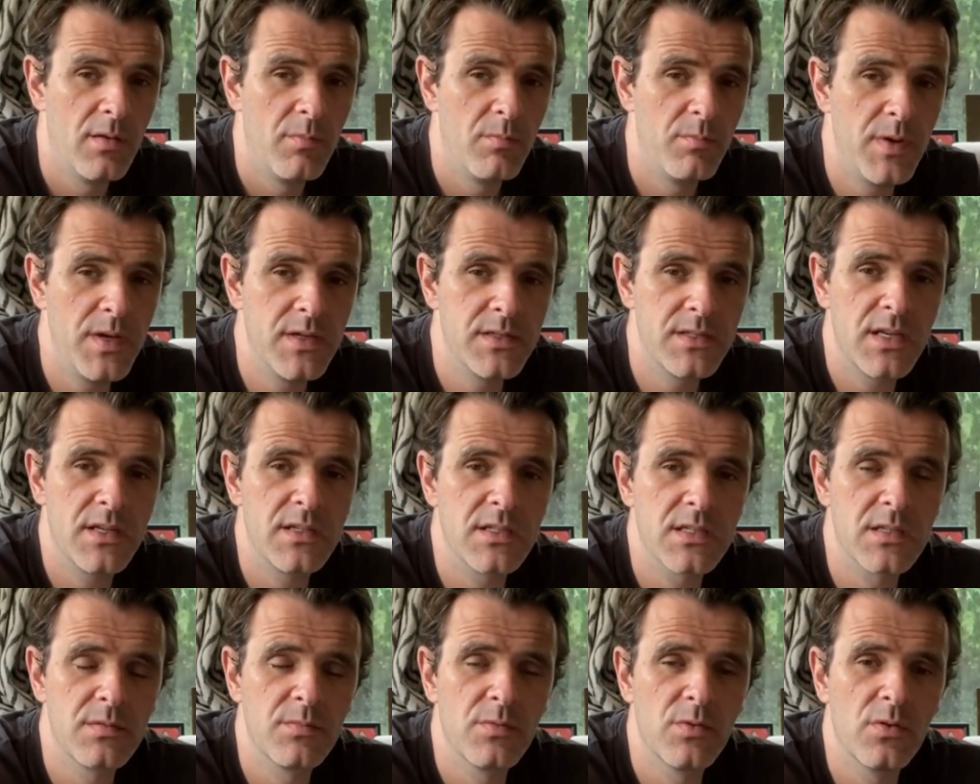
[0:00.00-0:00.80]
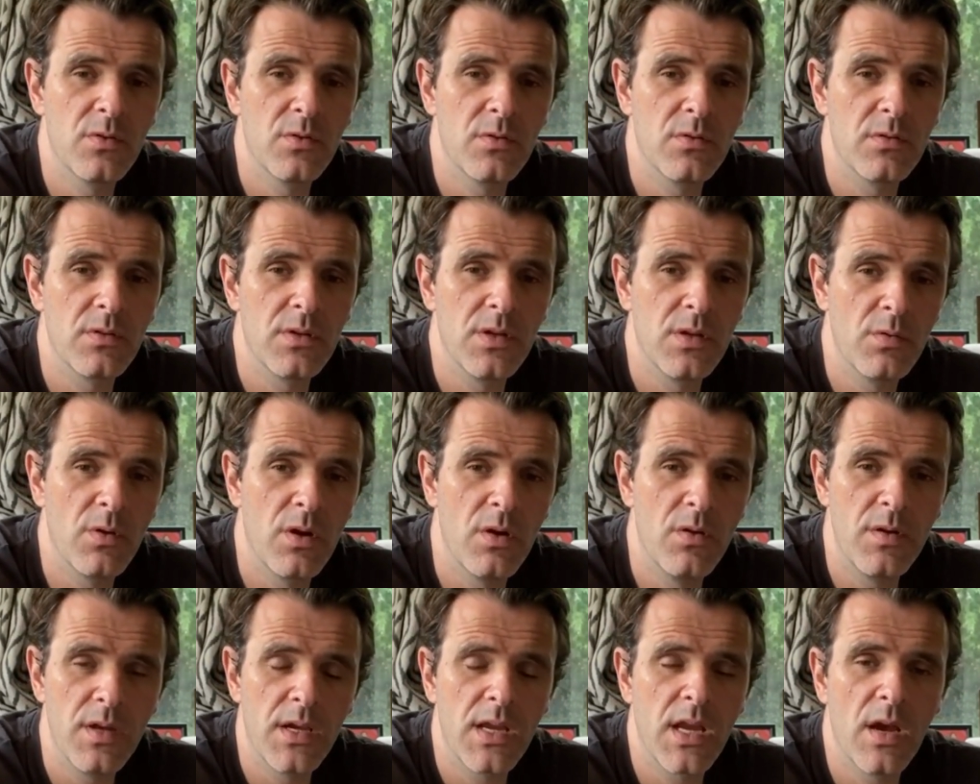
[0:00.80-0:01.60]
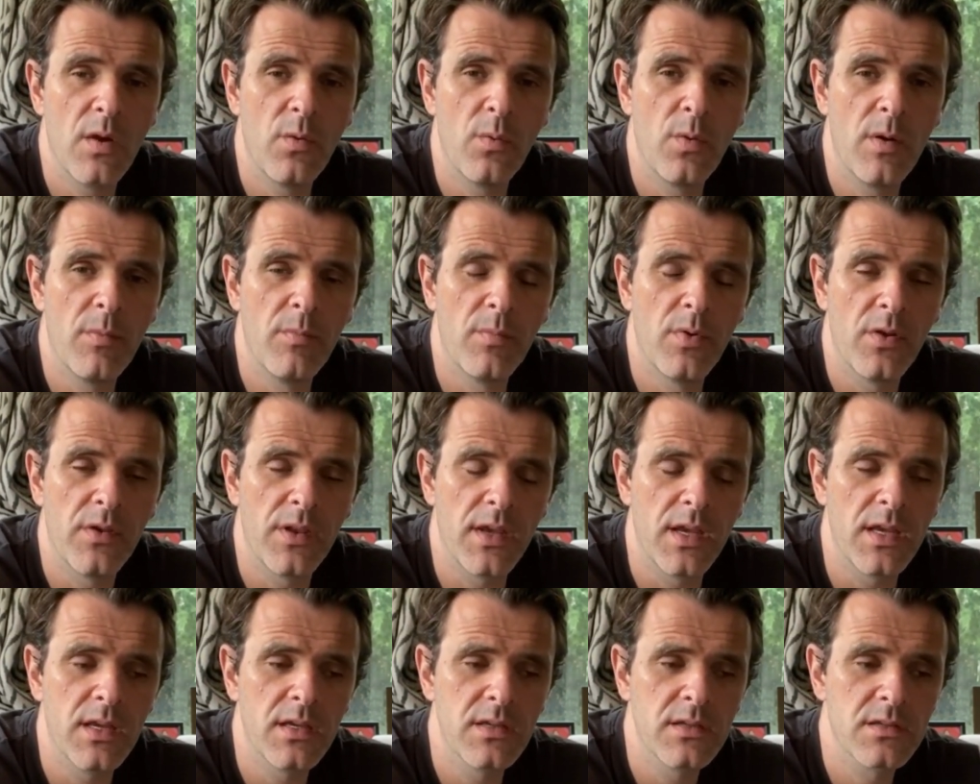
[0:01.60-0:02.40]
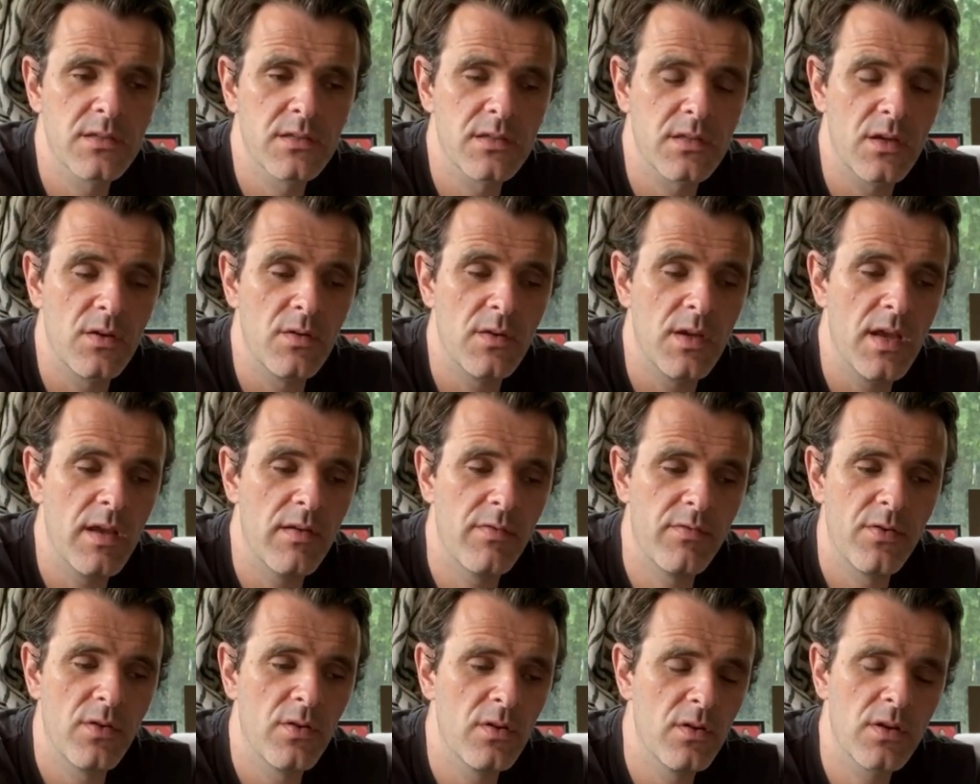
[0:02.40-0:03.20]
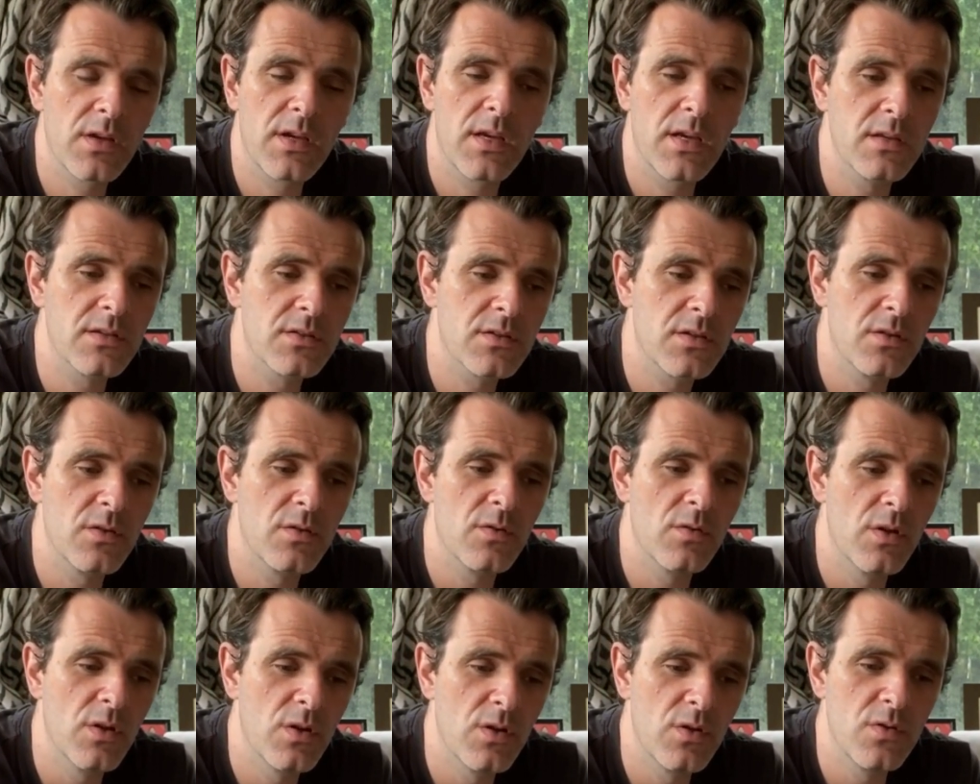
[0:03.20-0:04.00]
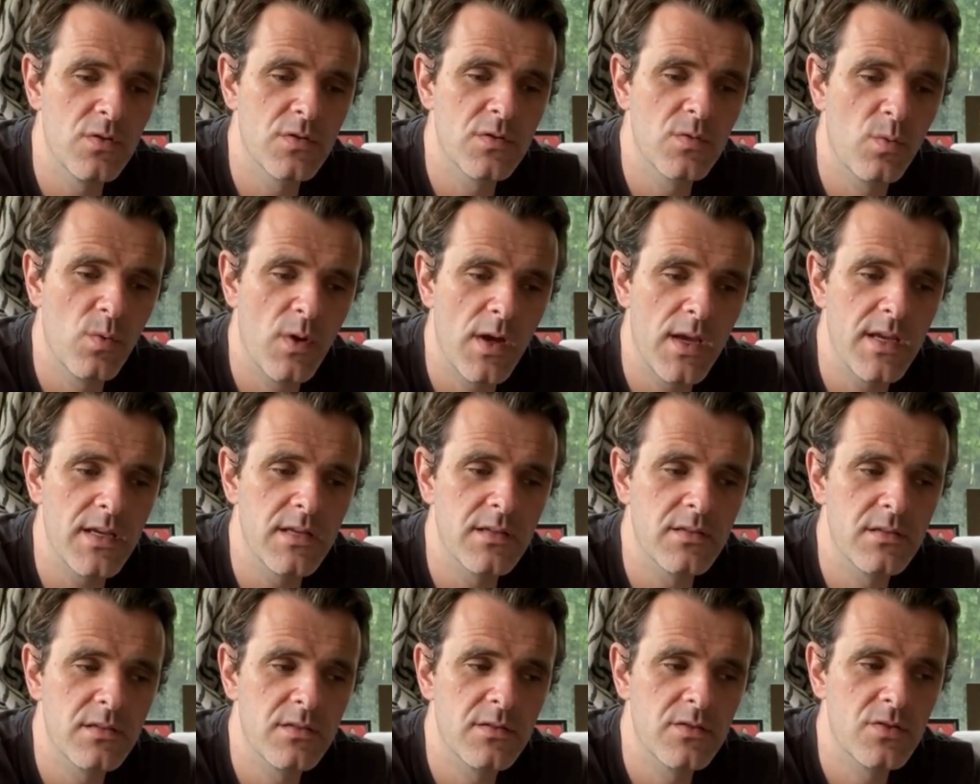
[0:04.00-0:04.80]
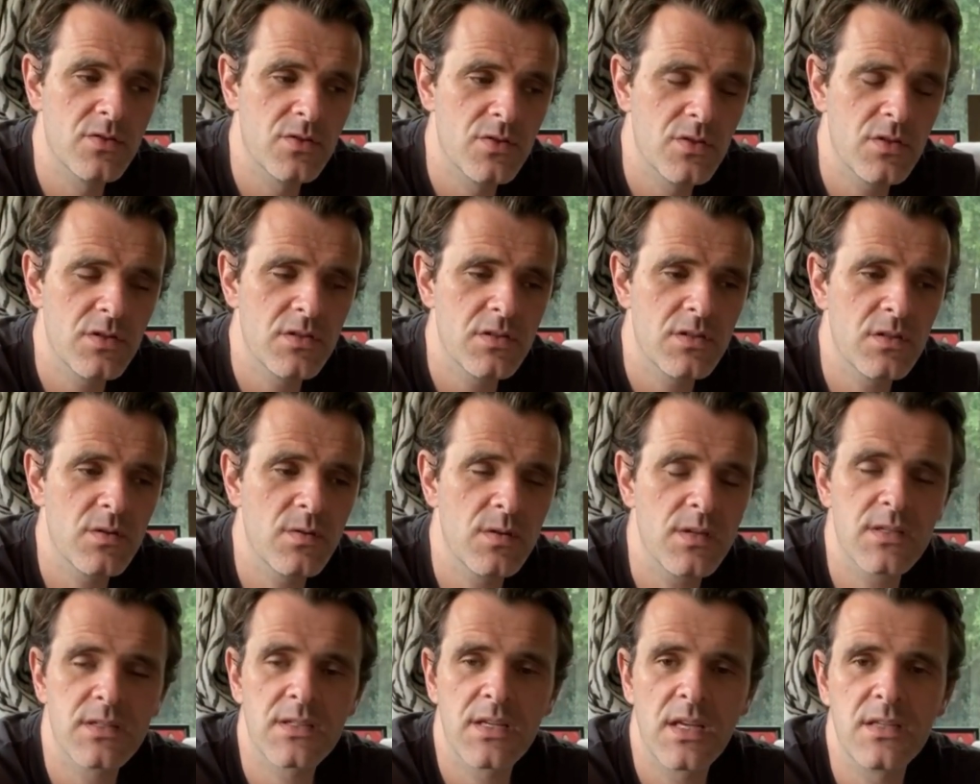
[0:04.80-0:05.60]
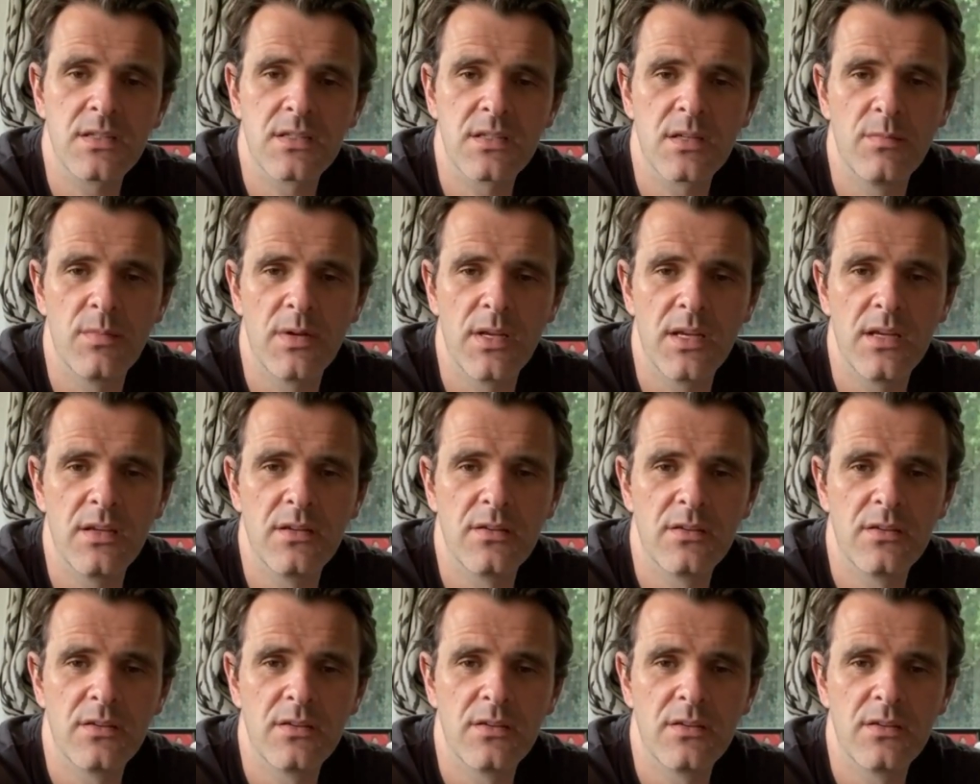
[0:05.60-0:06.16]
Be sensible, you only get one body, so if you're looking to lose weight, just do it sensibly.